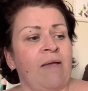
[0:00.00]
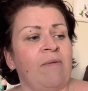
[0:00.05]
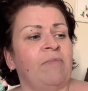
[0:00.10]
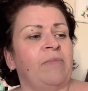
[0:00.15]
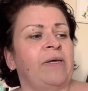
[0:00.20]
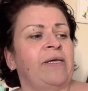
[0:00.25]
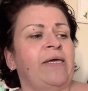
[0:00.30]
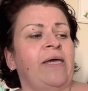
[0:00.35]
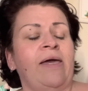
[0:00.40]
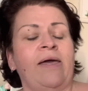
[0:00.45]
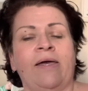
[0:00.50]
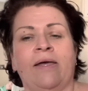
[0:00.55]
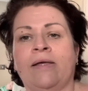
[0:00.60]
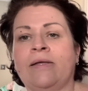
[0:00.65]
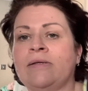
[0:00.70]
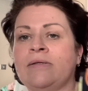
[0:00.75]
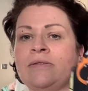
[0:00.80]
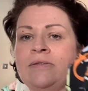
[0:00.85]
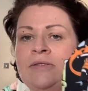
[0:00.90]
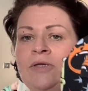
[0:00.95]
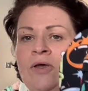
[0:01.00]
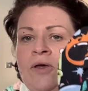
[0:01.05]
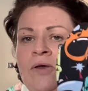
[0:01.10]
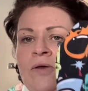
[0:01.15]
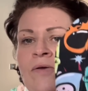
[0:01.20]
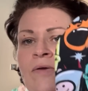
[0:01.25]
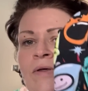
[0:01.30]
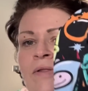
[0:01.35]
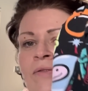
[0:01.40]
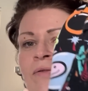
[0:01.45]
But yeah,
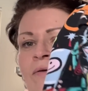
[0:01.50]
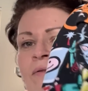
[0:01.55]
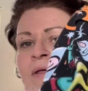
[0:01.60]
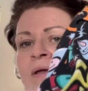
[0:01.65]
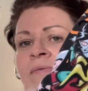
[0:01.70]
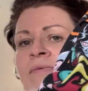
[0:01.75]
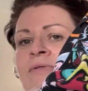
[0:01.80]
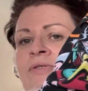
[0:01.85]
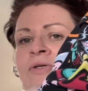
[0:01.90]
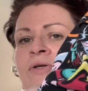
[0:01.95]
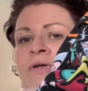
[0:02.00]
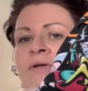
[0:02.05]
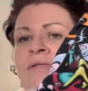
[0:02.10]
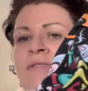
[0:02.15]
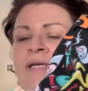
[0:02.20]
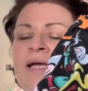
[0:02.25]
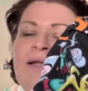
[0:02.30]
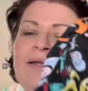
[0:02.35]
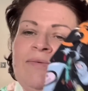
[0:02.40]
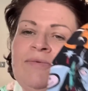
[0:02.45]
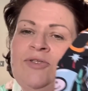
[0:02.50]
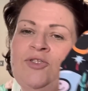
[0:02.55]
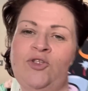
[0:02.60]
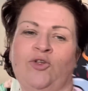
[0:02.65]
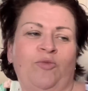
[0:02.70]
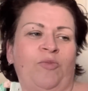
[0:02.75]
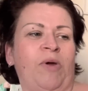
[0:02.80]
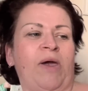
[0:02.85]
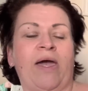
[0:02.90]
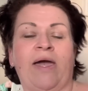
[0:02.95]
so I thought that was good and it was
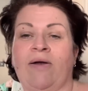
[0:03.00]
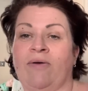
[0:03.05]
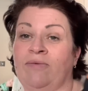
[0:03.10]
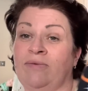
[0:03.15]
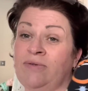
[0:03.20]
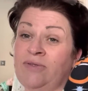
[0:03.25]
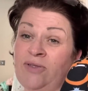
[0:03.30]
£2,